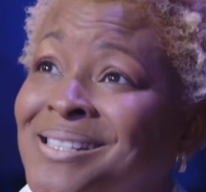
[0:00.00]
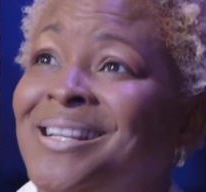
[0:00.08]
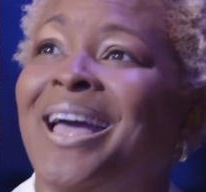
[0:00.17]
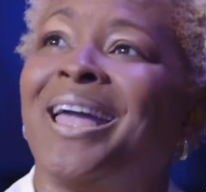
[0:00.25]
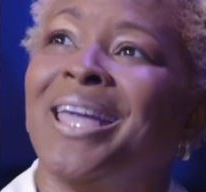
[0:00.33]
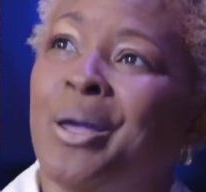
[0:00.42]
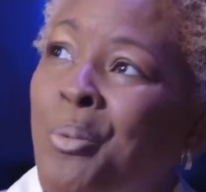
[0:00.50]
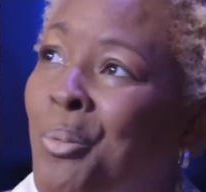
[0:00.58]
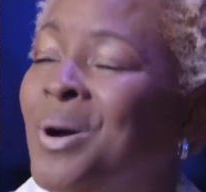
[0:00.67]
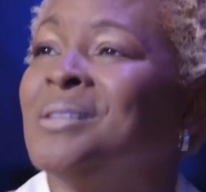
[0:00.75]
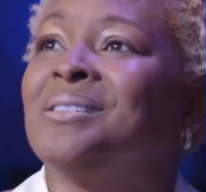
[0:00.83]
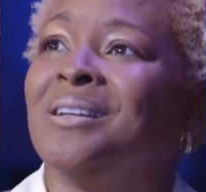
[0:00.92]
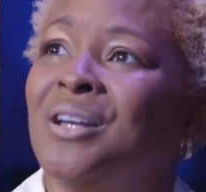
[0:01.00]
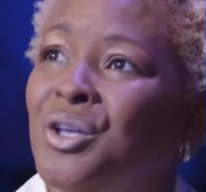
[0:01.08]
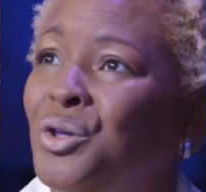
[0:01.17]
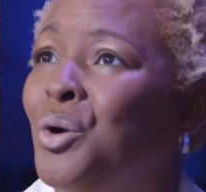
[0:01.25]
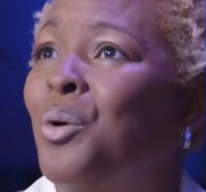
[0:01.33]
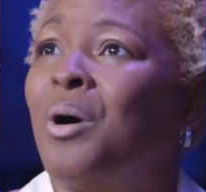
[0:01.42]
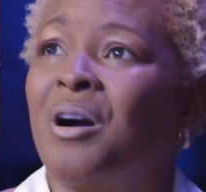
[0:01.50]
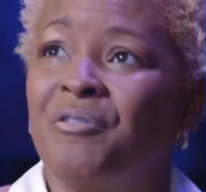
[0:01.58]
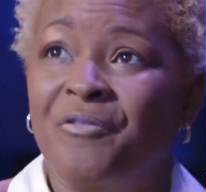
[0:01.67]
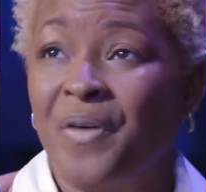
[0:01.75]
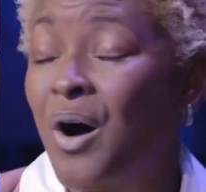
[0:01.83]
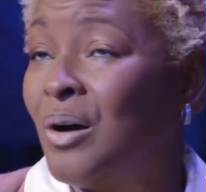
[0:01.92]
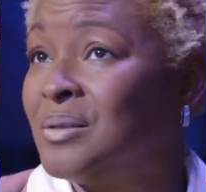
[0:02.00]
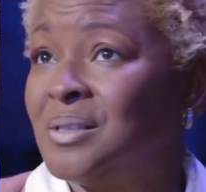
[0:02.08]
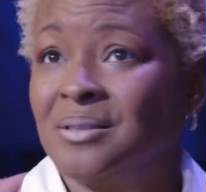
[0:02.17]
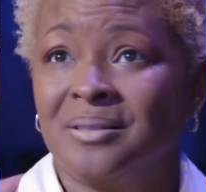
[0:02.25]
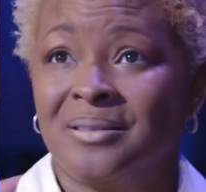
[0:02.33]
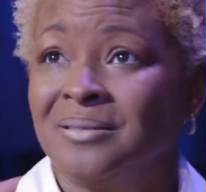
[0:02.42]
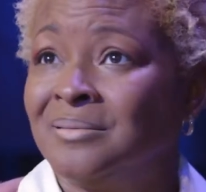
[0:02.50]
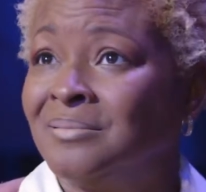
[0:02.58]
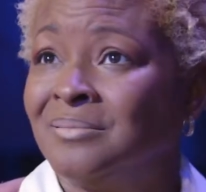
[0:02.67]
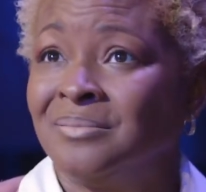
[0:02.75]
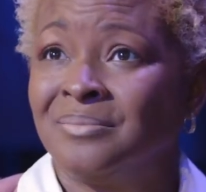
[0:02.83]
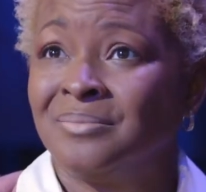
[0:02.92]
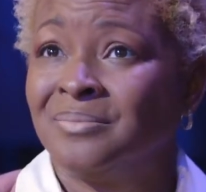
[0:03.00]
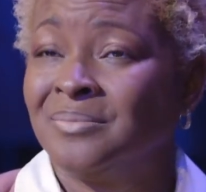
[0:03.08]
to say it wasn't your fault. Yeah.